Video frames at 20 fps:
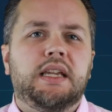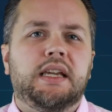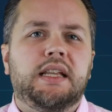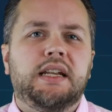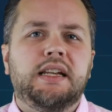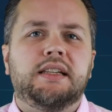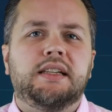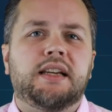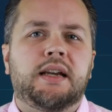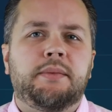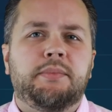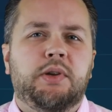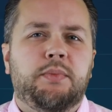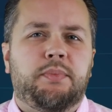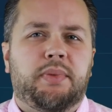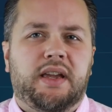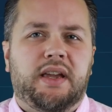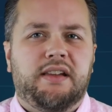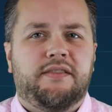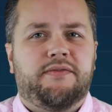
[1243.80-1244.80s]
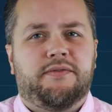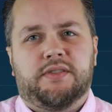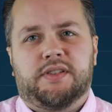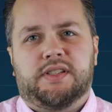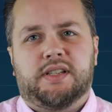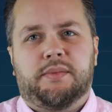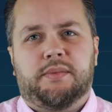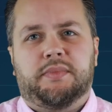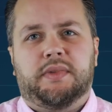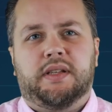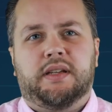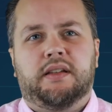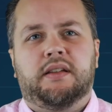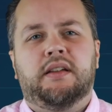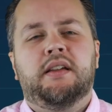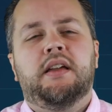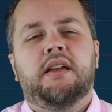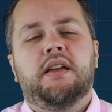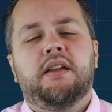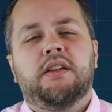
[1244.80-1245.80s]
Anytime you pay for something,
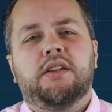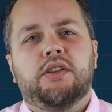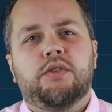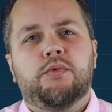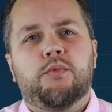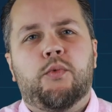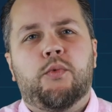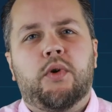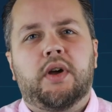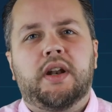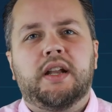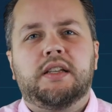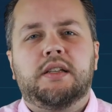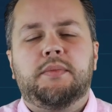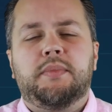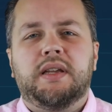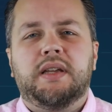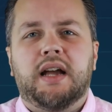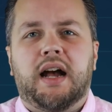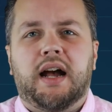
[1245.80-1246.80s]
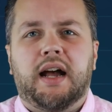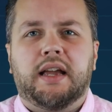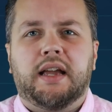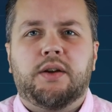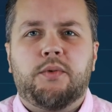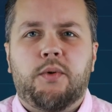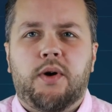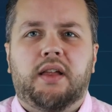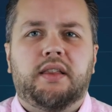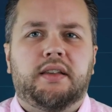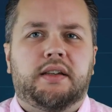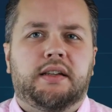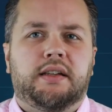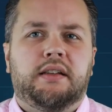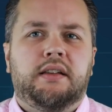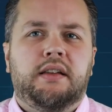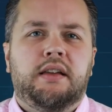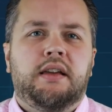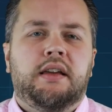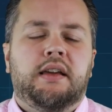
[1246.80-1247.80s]
you want it to be high
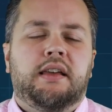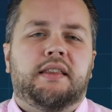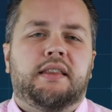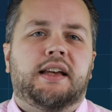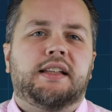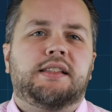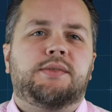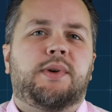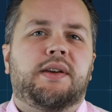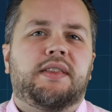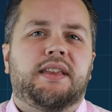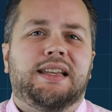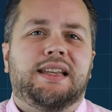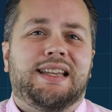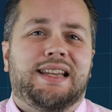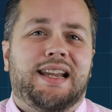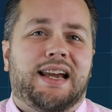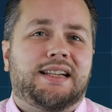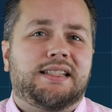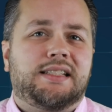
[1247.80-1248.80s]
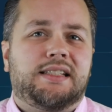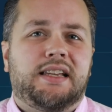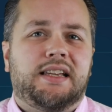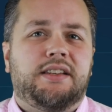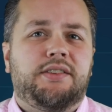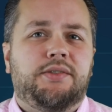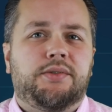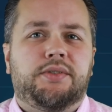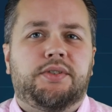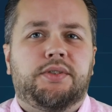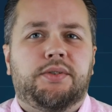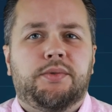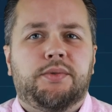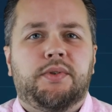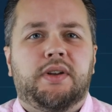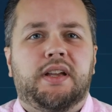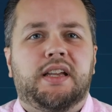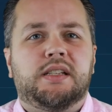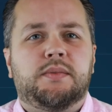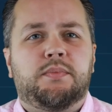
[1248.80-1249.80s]
quality. That's why the next thing you'll
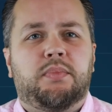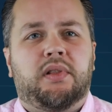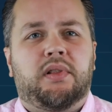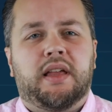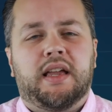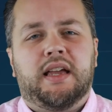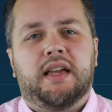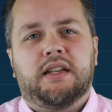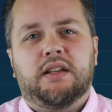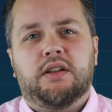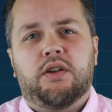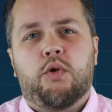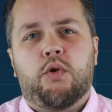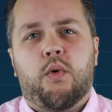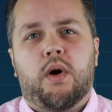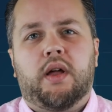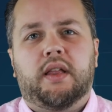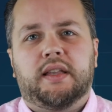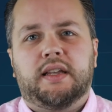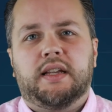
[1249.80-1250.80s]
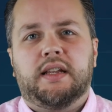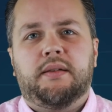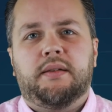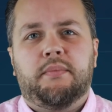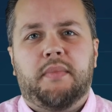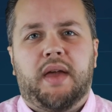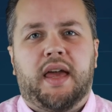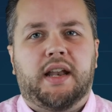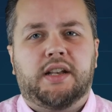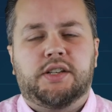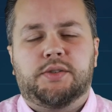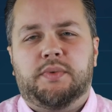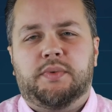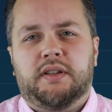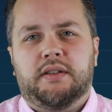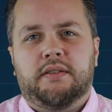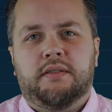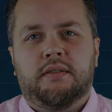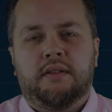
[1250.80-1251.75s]
do is plan quality management.